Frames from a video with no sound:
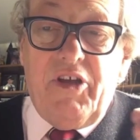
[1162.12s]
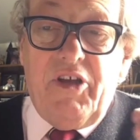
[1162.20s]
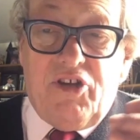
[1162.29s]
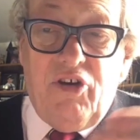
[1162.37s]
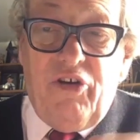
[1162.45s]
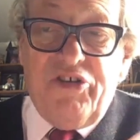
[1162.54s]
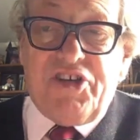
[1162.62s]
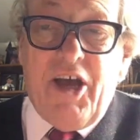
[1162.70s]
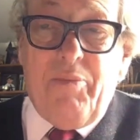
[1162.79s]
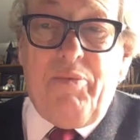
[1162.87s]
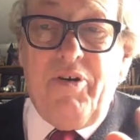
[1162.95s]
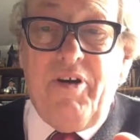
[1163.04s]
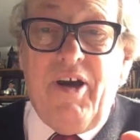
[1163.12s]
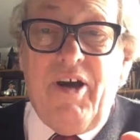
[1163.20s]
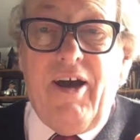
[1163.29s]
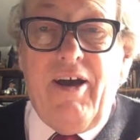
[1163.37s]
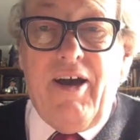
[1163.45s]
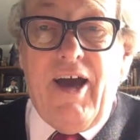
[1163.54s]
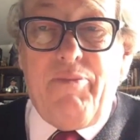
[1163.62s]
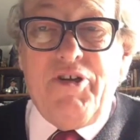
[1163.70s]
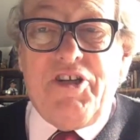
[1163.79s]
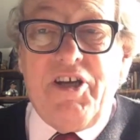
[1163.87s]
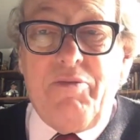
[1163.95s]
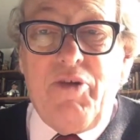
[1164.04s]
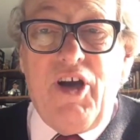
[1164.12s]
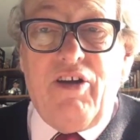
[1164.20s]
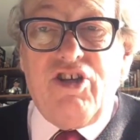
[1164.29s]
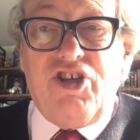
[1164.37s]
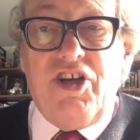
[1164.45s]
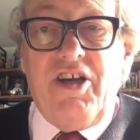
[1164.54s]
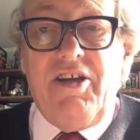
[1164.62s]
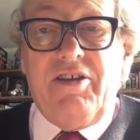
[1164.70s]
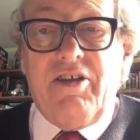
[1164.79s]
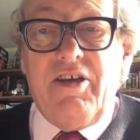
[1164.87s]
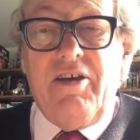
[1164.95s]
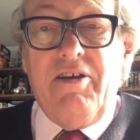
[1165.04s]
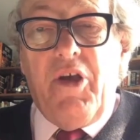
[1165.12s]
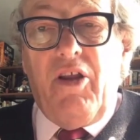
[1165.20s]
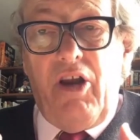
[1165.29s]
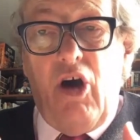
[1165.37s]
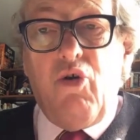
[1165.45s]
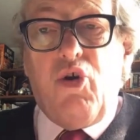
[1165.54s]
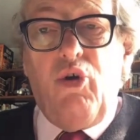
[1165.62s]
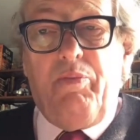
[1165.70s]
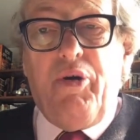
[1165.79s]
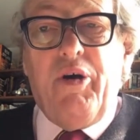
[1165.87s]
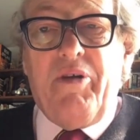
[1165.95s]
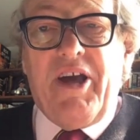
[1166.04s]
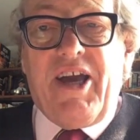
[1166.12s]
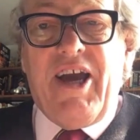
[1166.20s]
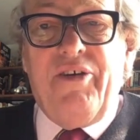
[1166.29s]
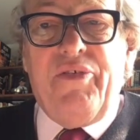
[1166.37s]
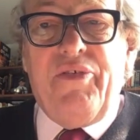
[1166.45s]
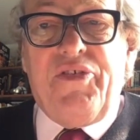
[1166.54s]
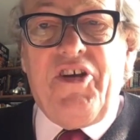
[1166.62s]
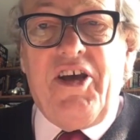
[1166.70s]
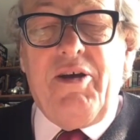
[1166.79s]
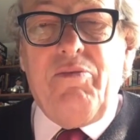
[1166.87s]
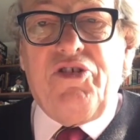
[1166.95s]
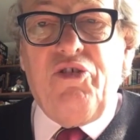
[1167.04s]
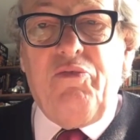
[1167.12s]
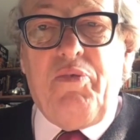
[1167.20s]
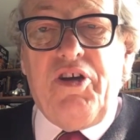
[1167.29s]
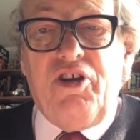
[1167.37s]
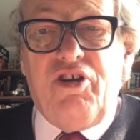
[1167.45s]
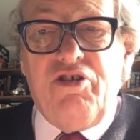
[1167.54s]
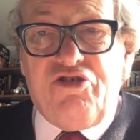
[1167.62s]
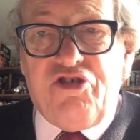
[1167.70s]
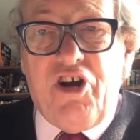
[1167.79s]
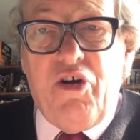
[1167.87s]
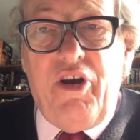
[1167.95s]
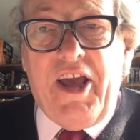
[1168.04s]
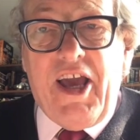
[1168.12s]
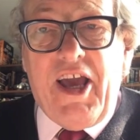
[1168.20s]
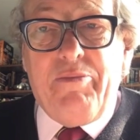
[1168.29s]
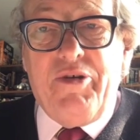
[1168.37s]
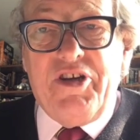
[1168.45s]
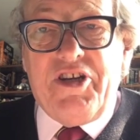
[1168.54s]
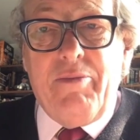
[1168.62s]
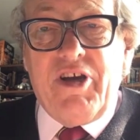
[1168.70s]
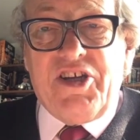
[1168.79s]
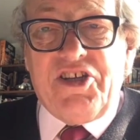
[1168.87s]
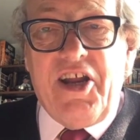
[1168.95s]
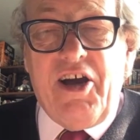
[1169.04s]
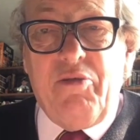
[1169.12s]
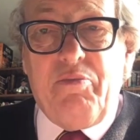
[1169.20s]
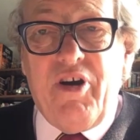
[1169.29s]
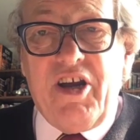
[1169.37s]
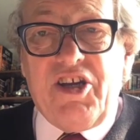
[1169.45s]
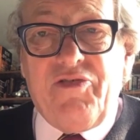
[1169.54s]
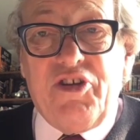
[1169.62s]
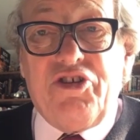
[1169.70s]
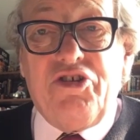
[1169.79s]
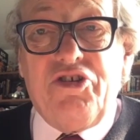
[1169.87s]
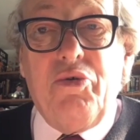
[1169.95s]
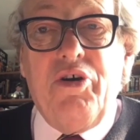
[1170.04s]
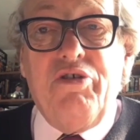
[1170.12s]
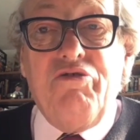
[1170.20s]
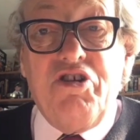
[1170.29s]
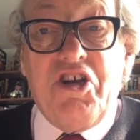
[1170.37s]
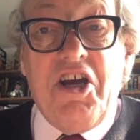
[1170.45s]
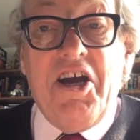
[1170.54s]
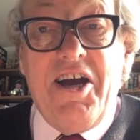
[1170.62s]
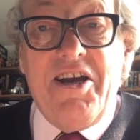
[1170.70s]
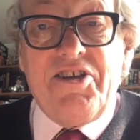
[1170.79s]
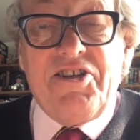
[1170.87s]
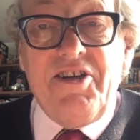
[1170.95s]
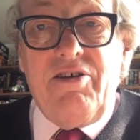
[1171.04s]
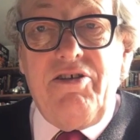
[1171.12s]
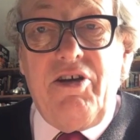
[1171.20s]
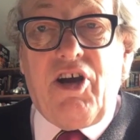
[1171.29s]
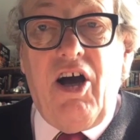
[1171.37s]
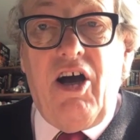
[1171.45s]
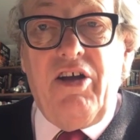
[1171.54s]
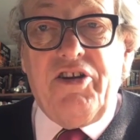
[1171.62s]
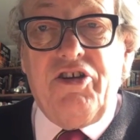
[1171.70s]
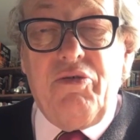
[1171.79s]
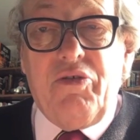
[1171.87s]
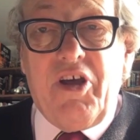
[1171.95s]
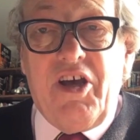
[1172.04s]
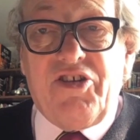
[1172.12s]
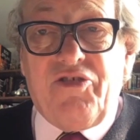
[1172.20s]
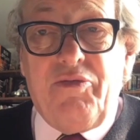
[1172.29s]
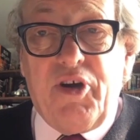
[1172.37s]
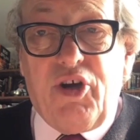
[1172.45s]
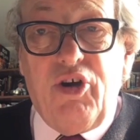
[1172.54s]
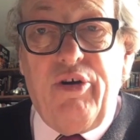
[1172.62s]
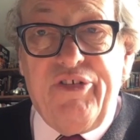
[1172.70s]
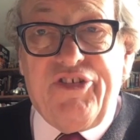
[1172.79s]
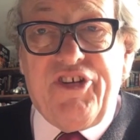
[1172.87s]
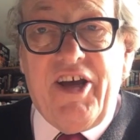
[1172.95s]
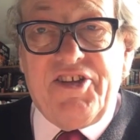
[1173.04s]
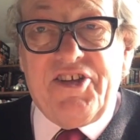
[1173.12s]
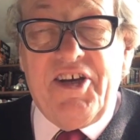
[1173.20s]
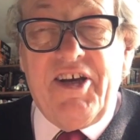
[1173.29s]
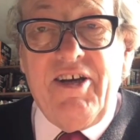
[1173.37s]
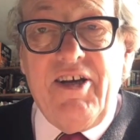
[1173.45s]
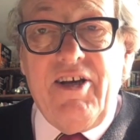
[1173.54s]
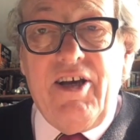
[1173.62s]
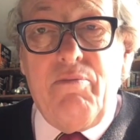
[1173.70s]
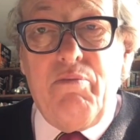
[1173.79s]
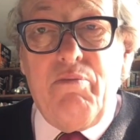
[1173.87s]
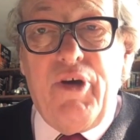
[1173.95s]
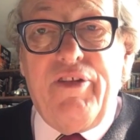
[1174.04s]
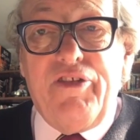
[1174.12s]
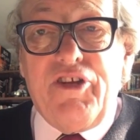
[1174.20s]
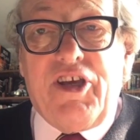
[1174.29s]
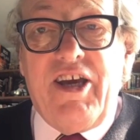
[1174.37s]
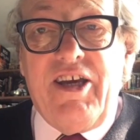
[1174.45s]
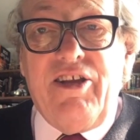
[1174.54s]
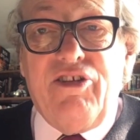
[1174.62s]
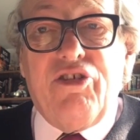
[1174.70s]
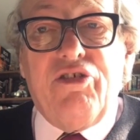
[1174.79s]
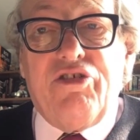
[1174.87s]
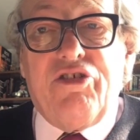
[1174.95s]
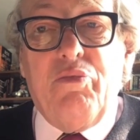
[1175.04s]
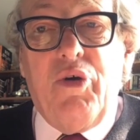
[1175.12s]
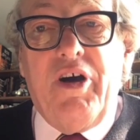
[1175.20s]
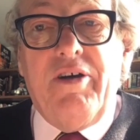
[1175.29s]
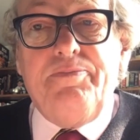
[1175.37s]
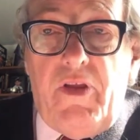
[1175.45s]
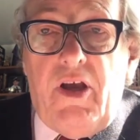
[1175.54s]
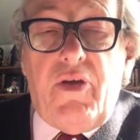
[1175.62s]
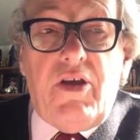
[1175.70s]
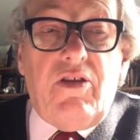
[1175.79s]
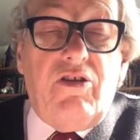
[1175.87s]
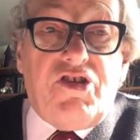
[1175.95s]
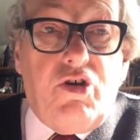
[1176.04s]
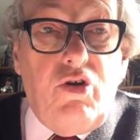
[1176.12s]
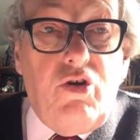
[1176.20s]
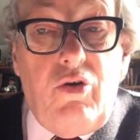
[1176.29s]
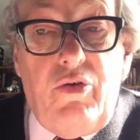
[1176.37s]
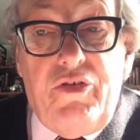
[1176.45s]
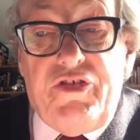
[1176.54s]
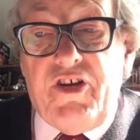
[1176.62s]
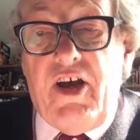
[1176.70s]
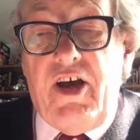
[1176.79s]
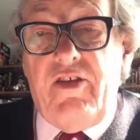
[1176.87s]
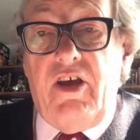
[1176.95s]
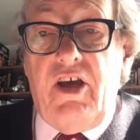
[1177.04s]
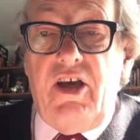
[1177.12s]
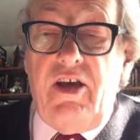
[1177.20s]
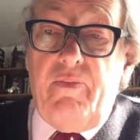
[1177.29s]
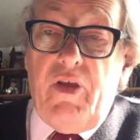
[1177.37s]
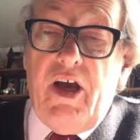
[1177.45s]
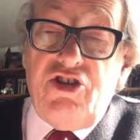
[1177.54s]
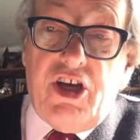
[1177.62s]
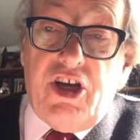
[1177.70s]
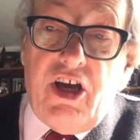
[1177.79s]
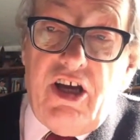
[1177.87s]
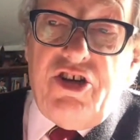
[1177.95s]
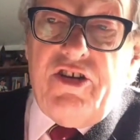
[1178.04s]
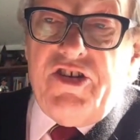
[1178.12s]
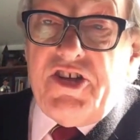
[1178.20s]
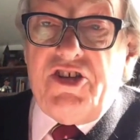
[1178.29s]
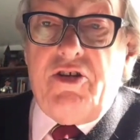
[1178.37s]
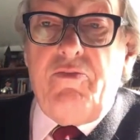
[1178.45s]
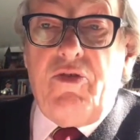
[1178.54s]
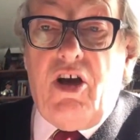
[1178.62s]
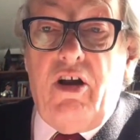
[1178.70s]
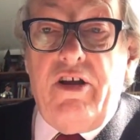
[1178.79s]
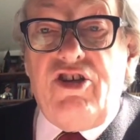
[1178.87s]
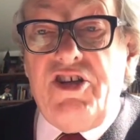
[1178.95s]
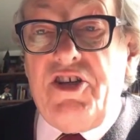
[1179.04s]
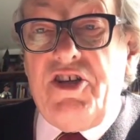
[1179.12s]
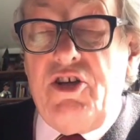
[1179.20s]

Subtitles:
doorstep epidemiology, the local public health teams who've been controlling epidemics and outbreaks for 200 years. You can't do this from a call centre in Milton Keynes or somewhere. I think the schools and the education system, the colleges, the